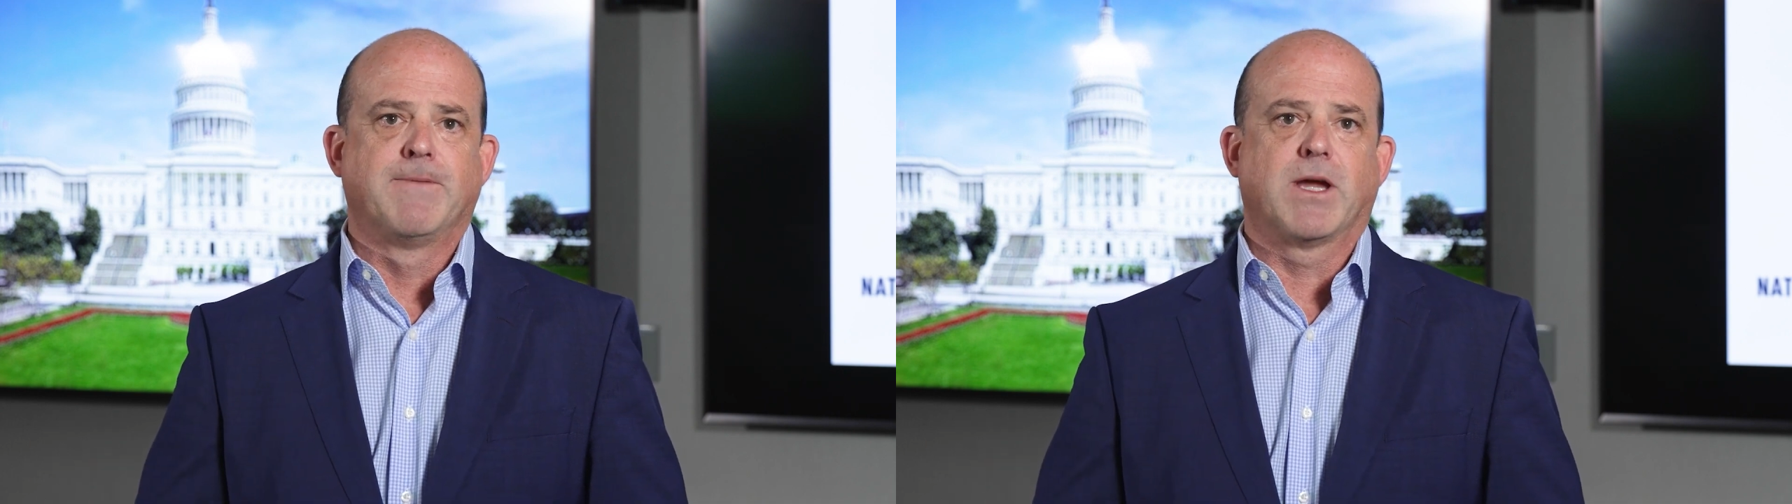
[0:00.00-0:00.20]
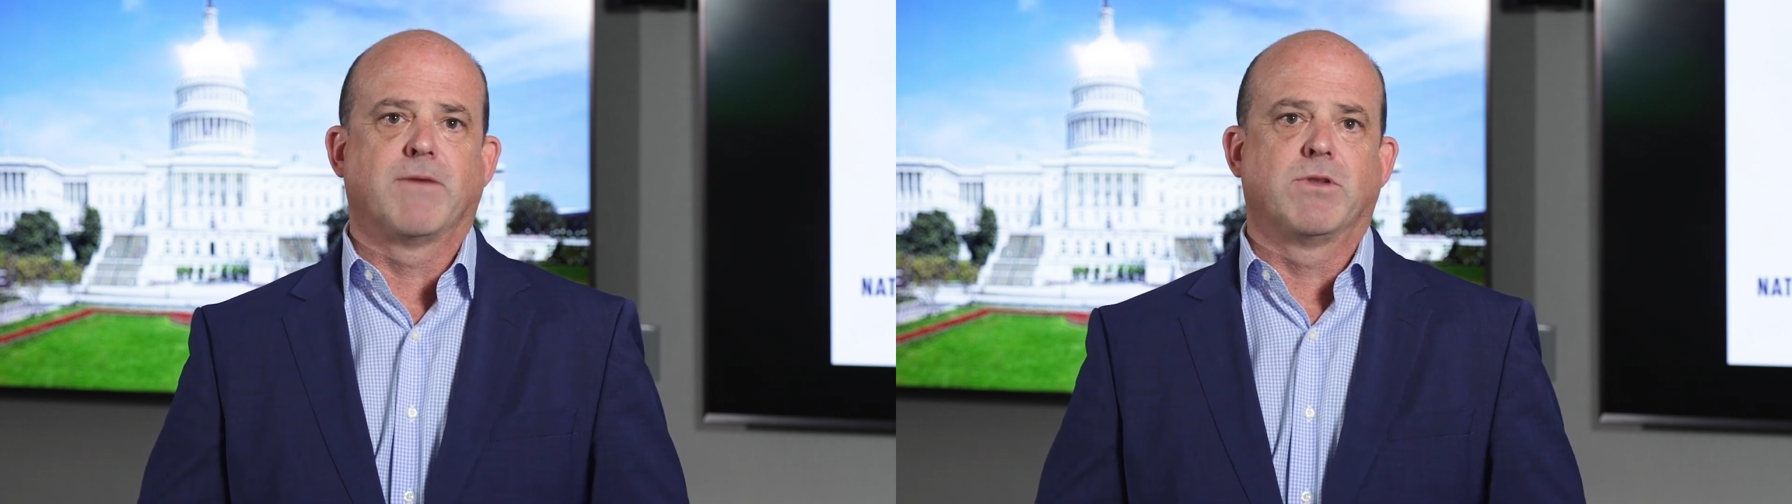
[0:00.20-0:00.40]

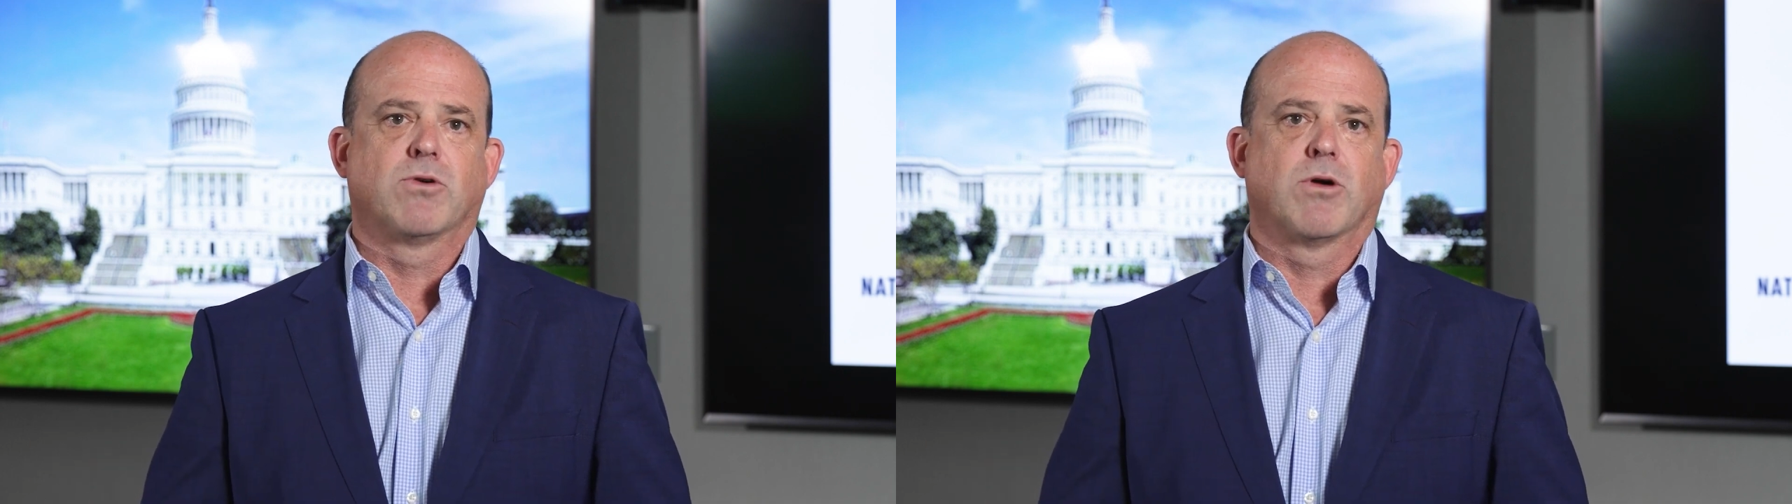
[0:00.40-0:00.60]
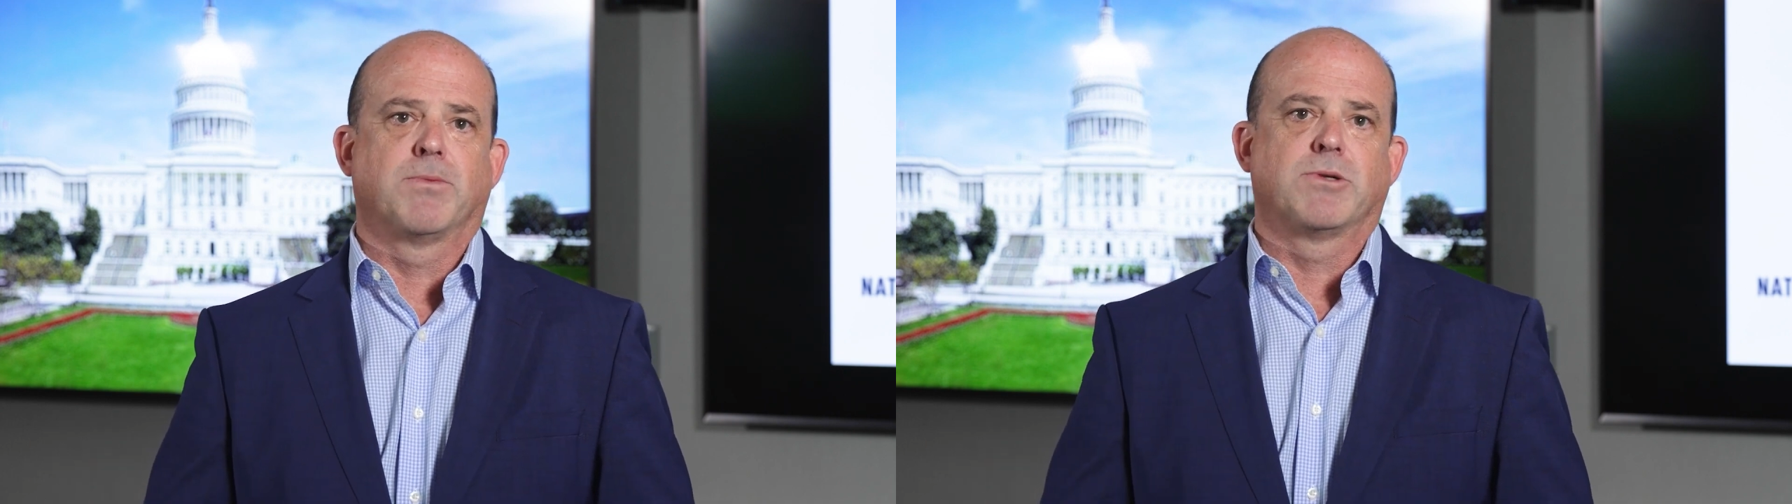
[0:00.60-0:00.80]
of the
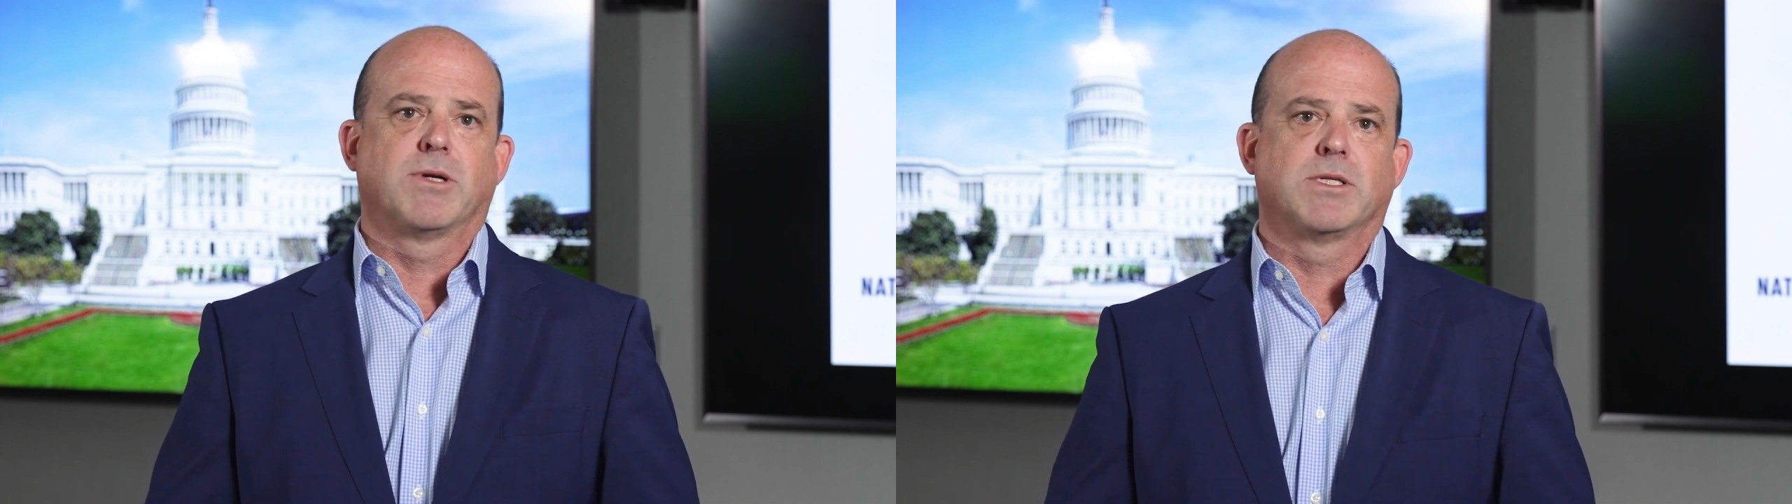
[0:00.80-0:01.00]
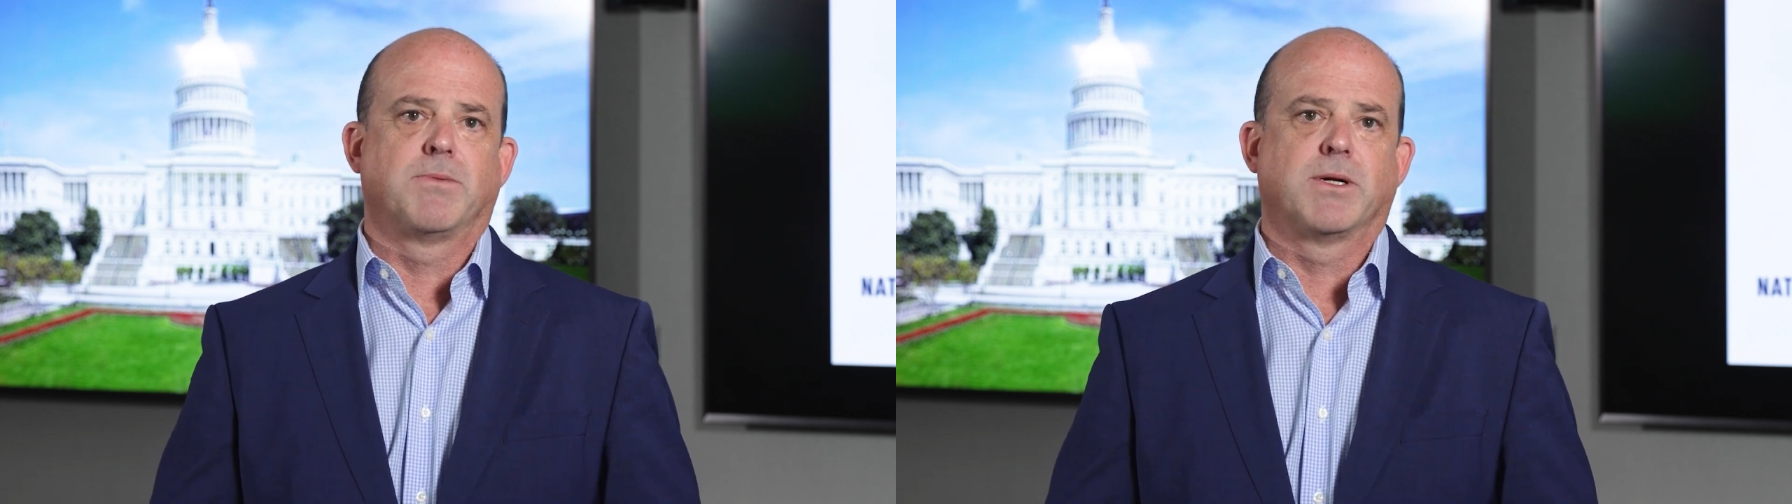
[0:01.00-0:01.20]
Corporate
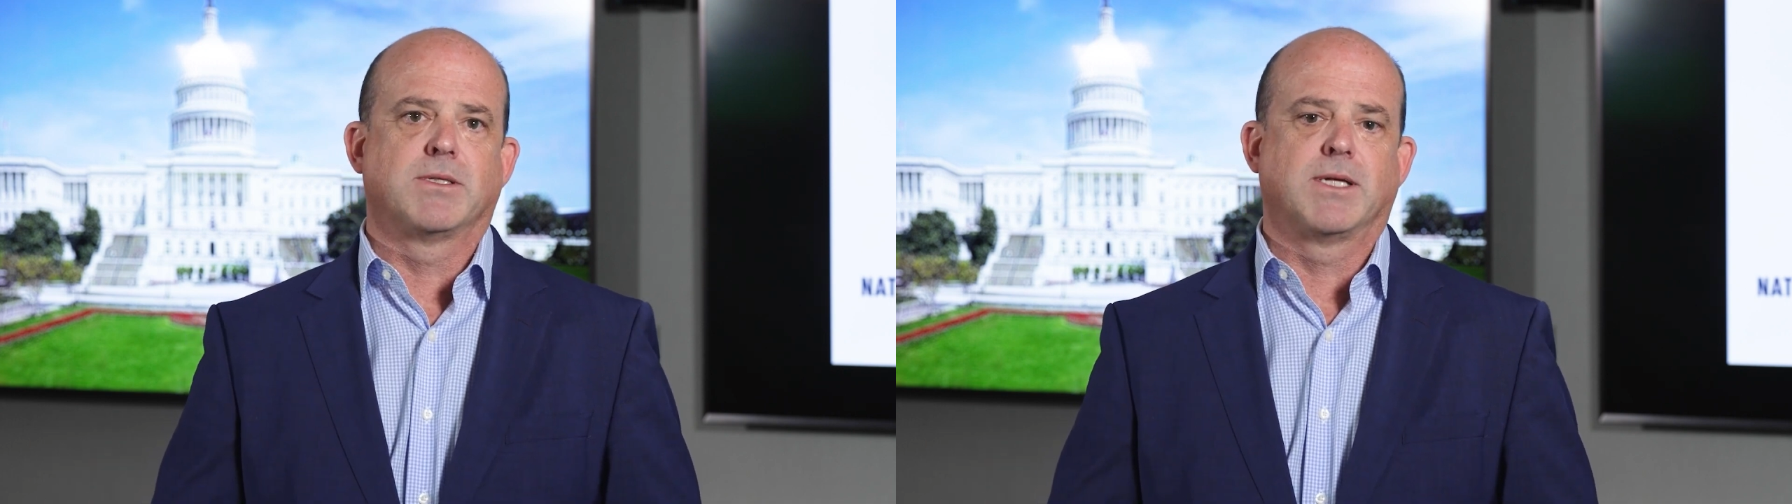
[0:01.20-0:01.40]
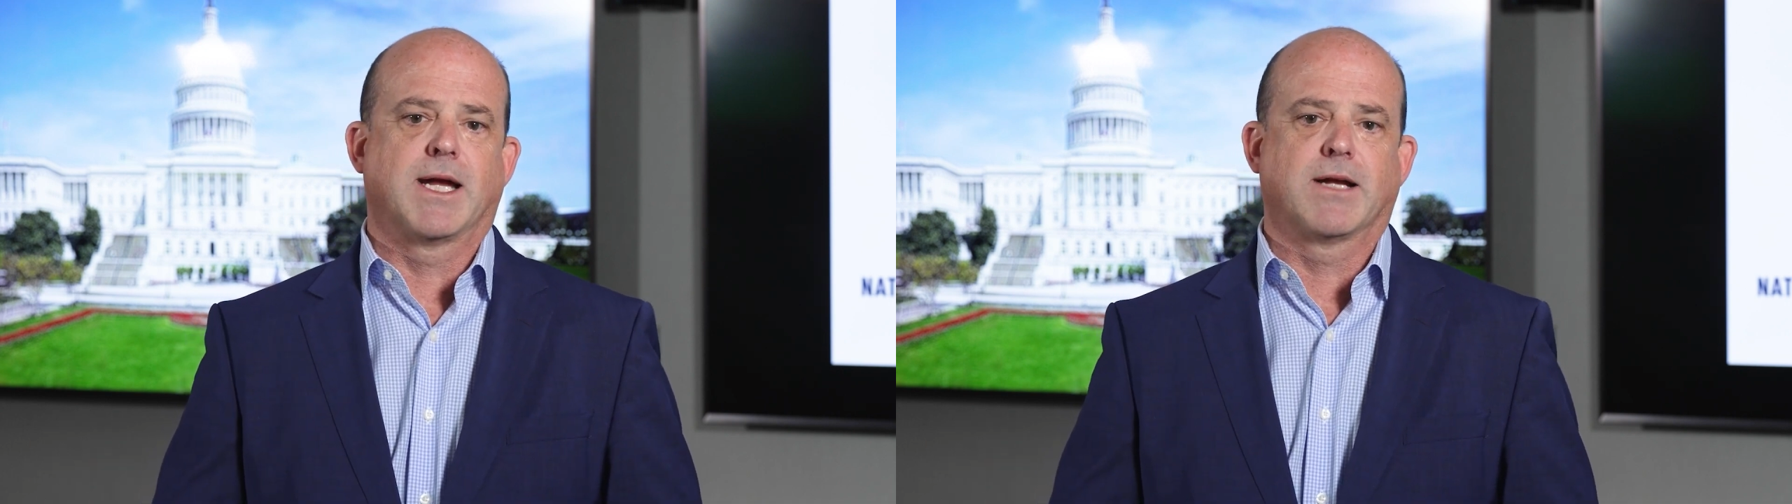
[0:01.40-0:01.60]

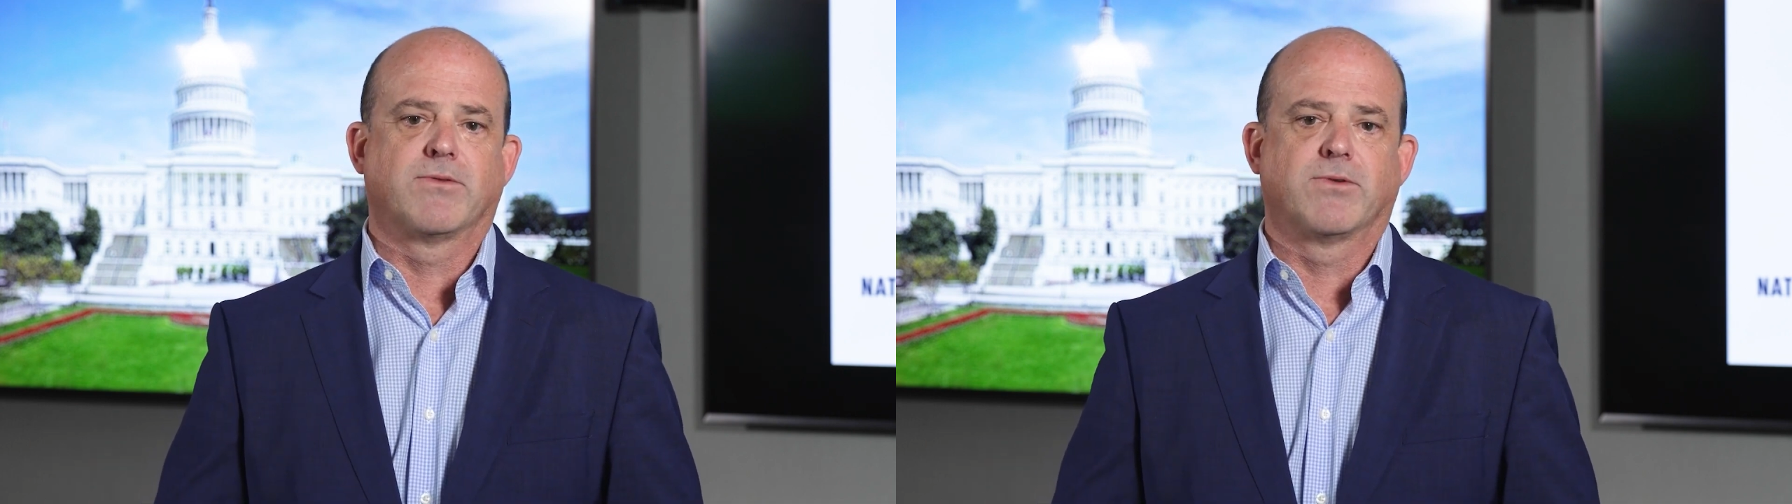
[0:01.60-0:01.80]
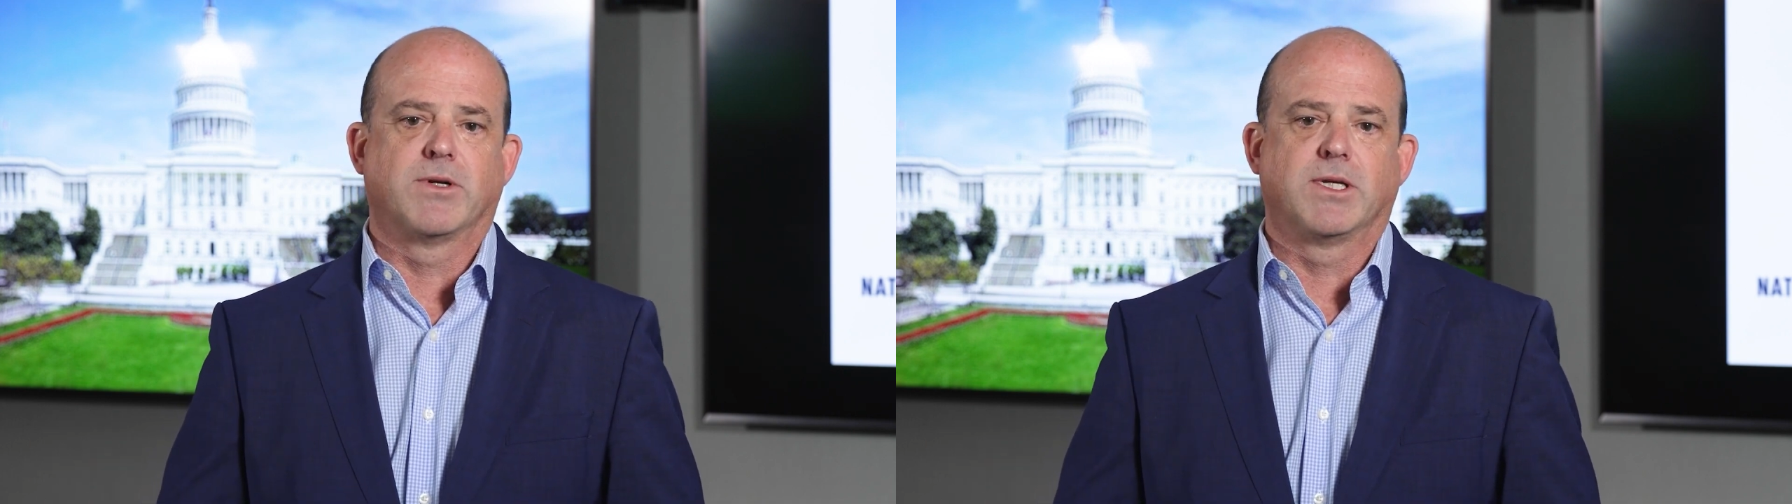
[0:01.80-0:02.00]
Transparency Act
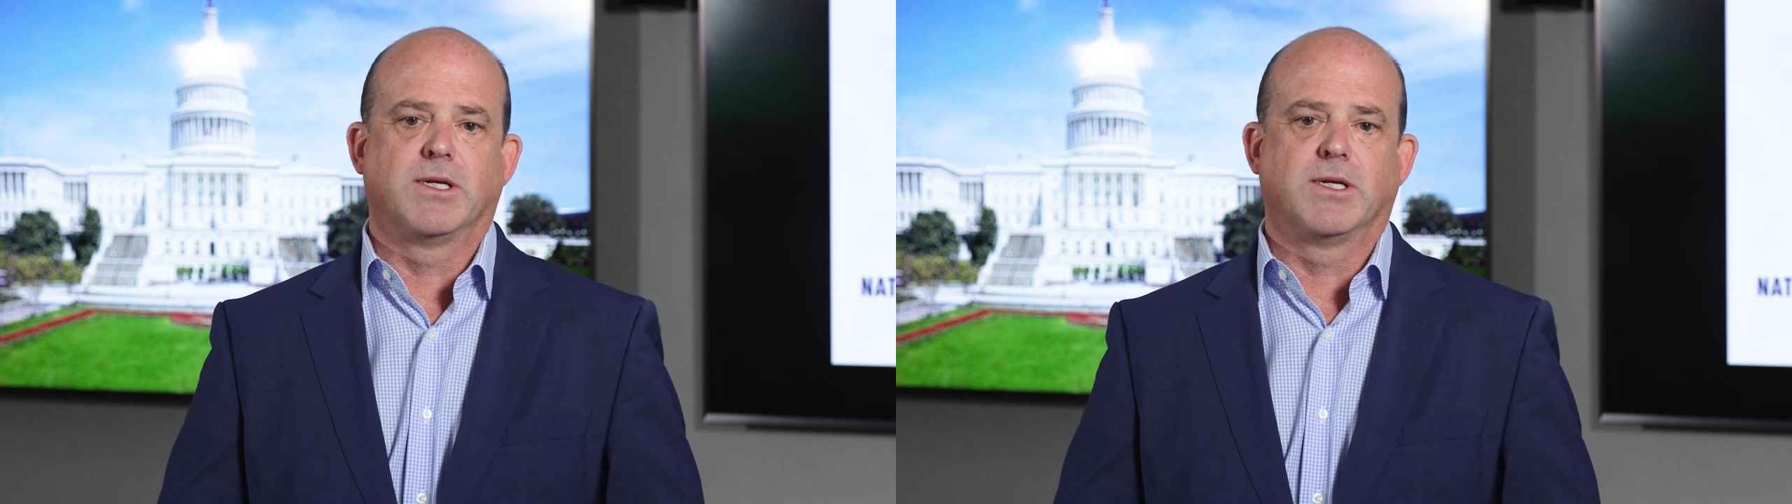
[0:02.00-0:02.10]
for a